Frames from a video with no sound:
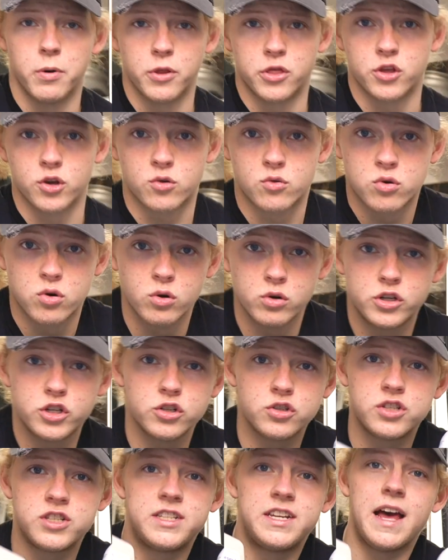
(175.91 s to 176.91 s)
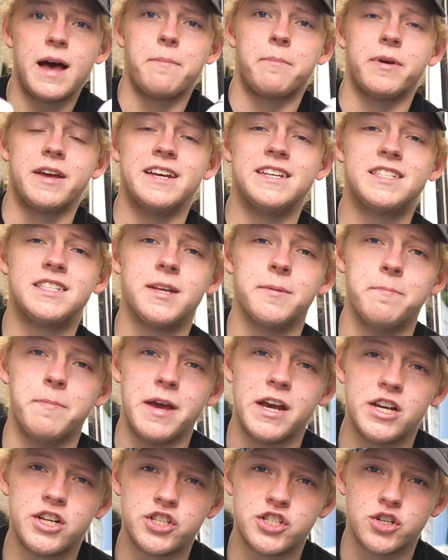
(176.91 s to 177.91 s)
But the crucial step is to
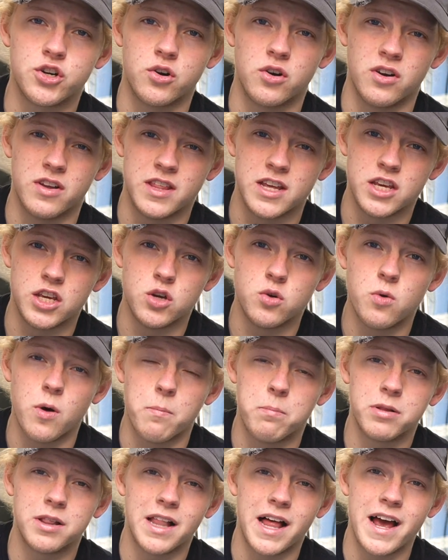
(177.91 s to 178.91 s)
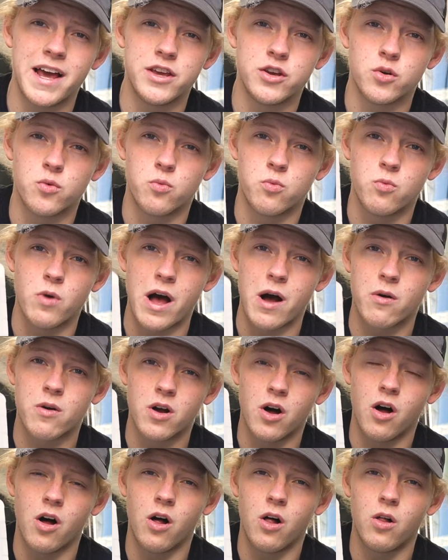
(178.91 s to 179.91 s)
make sure that you apply your
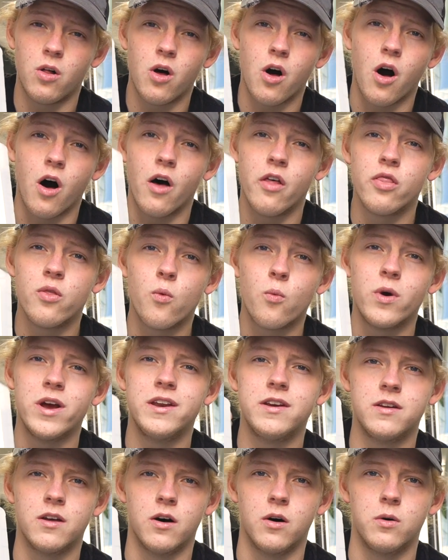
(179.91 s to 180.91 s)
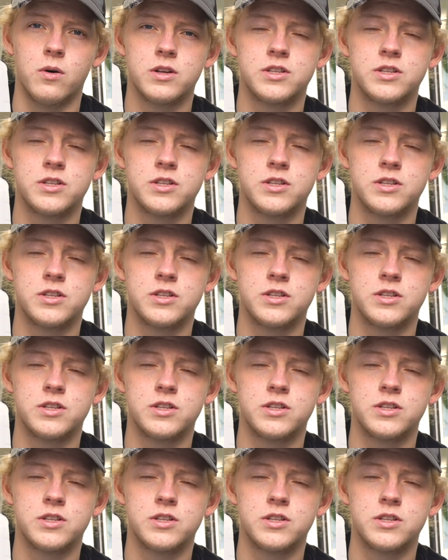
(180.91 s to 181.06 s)
alcohol on the window